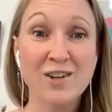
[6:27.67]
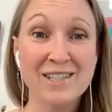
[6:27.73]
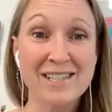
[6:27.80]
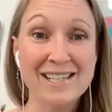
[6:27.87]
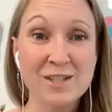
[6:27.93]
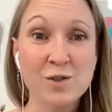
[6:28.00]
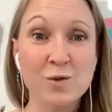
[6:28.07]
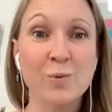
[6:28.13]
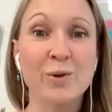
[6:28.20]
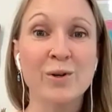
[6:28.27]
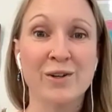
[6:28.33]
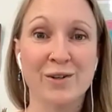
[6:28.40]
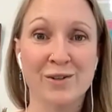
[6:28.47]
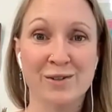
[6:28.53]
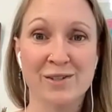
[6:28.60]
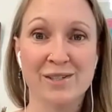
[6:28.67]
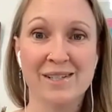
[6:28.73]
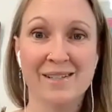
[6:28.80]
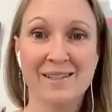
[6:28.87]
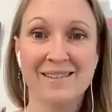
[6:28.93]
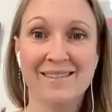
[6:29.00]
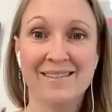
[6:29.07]

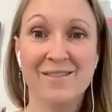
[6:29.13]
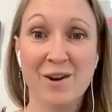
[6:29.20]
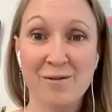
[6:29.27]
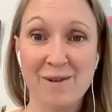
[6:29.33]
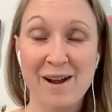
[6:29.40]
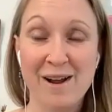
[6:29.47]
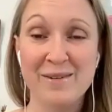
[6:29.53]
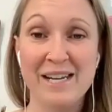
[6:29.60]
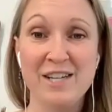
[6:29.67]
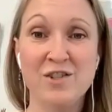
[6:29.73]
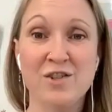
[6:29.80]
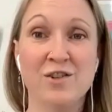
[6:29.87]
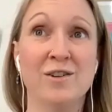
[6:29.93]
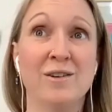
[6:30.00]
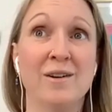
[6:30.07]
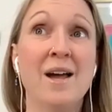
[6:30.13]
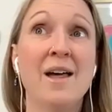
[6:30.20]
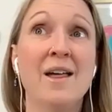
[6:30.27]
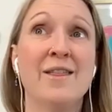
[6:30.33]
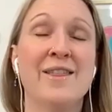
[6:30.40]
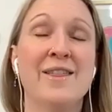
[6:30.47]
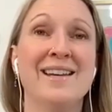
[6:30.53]
around nature.
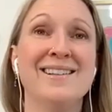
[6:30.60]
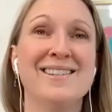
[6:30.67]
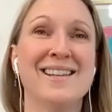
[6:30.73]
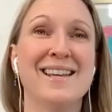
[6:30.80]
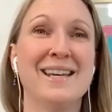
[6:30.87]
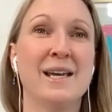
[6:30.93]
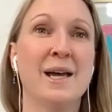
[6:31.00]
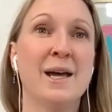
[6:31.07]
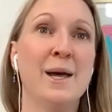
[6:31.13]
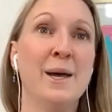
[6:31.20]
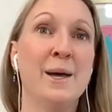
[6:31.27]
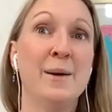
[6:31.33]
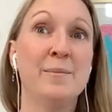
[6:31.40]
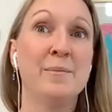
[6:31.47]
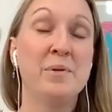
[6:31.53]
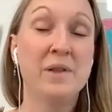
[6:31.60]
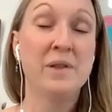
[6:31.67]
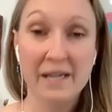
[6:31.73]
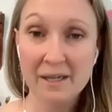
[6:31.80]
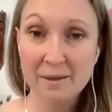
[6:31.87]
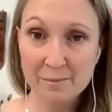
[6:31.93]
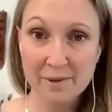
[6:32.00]
Things like
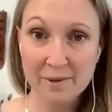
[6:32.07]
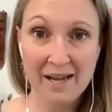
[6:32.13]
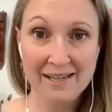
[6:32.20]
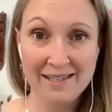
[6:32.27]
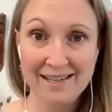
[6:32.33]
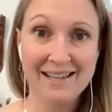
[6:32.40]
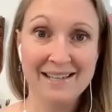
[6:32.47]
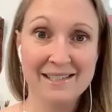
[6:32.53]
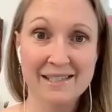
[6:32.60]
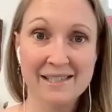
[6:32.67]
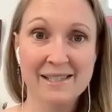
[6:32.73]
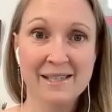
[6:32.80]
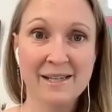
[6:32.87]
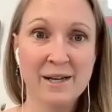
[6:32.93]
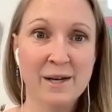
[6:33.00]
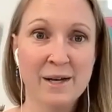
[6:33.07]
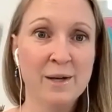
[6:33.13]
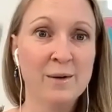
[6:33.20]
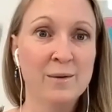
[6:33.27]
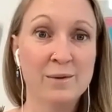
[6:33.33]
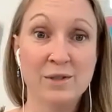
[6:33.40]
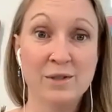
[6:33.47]
plant blindness,
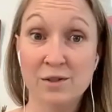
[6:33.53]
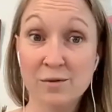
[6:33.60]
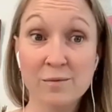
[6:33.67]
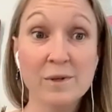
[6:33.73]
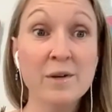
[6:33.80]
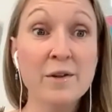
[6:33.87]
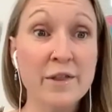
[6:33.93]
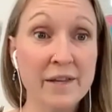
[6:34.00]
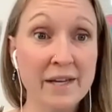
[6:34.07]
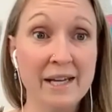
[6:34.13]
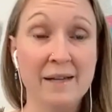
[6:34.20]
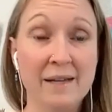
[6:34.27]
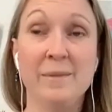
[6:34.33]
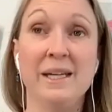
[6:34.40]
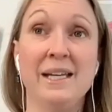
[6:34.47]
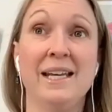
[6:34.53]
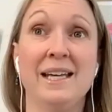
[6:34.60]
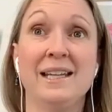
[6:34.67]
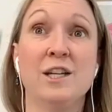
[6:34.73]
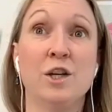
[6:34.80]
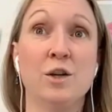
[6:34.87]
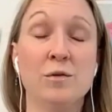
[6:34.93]
which is a real thing,
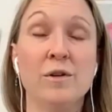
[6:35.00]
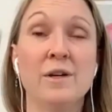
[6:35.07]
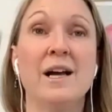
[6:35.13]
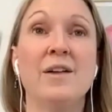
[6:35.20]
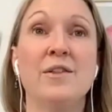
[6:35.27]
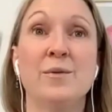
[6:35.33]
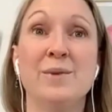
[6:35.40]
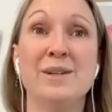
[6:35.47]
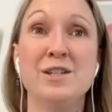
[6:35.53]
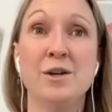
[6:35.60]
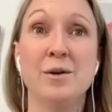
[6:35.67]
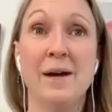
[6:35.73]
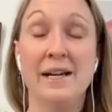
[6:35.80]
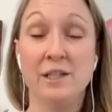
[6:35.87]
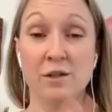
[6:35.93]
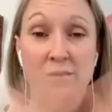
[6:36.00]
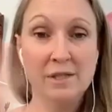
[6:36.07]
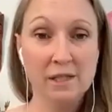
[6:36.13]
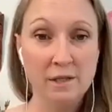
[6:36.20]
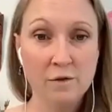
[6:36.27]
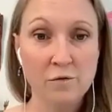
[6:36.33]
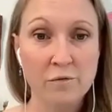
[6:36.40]
meaning you look out the window and you
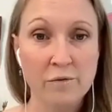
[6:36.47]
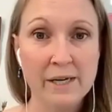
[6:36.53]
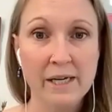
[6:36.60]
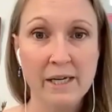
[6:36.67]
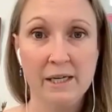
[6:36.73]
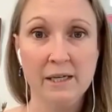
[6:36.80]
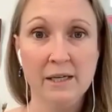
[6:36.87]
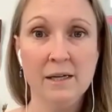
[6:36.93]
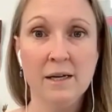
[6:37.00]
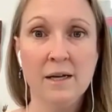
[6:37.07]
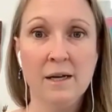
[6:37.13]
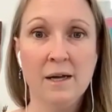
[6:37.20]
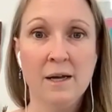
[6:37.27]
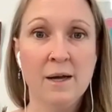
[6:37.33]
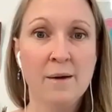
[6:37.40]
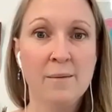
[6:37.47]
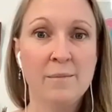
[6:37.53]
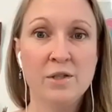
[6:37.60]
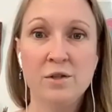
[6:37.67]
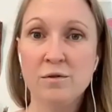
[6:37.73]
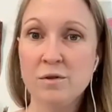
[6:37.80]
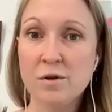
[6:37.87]
see green,
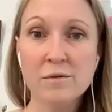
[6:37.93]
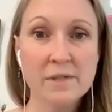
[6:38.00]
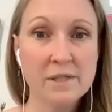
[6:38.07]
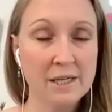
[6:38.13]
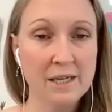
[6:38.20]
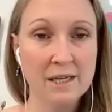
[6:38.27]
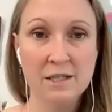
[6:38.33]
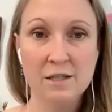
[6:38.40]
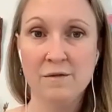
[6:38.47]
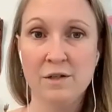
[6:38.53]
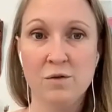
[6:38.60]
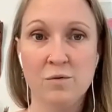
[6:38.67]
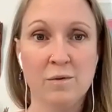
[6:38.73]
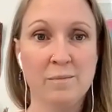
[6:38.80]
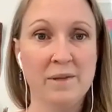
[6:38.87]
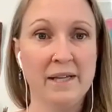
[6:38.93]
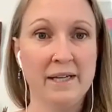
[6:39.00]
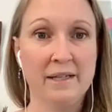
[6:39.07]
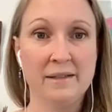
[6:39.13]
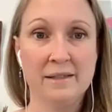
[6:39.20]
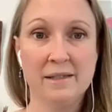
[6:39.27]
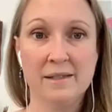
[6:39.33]
but you don't see individual
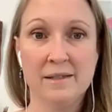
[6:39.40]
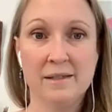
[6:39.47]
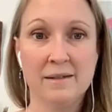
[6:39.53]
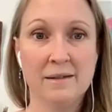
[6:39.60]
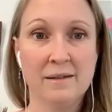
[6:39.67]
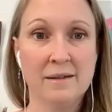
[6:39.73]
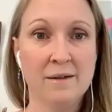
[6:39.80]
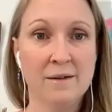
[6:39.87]
plants,